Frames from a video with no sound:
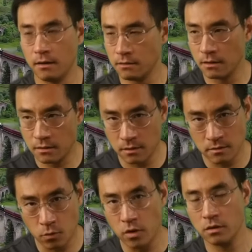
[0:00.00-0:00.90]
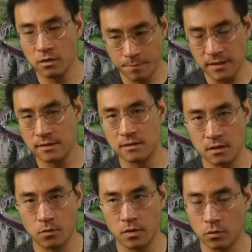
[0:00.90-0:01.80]
The business
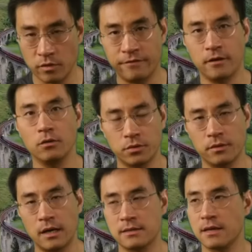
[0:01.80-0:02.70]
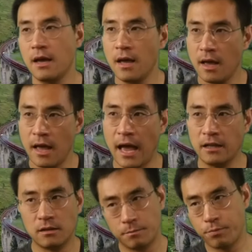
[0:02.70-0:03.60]
in the world will flow to us.
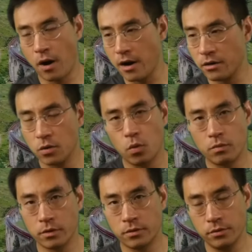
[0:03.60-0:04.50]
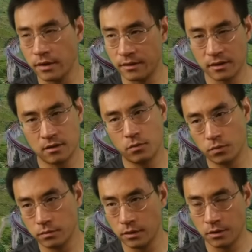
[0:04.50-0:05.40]
And prior to World War II, I think
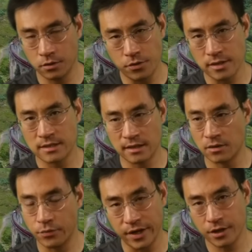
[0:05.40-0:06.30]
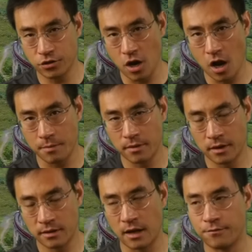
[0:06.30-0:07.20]
U.S. did a really good job
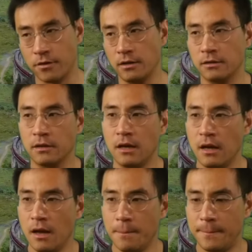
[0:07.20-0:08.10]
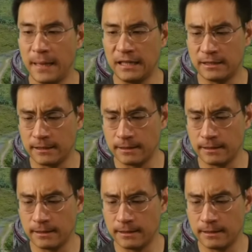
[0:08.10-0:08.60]
in that front. But